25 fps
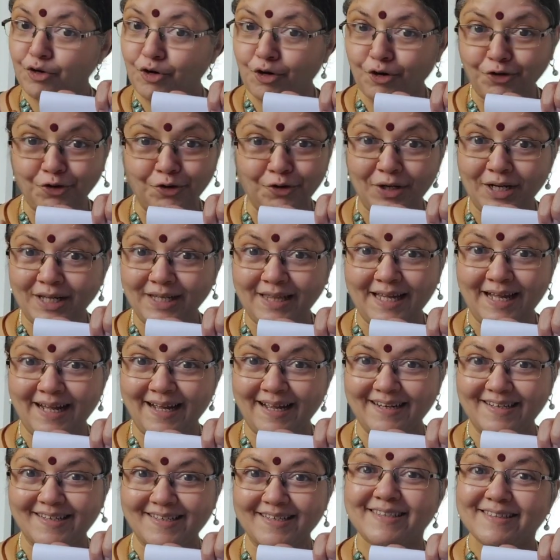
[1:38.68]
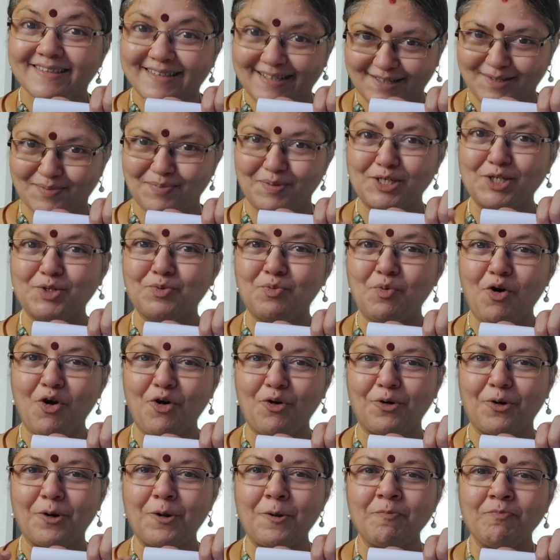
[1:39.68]
Not only that, there's much
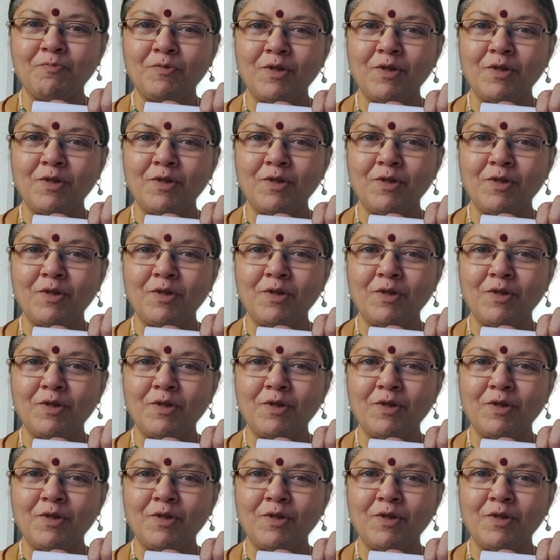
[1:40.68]
more.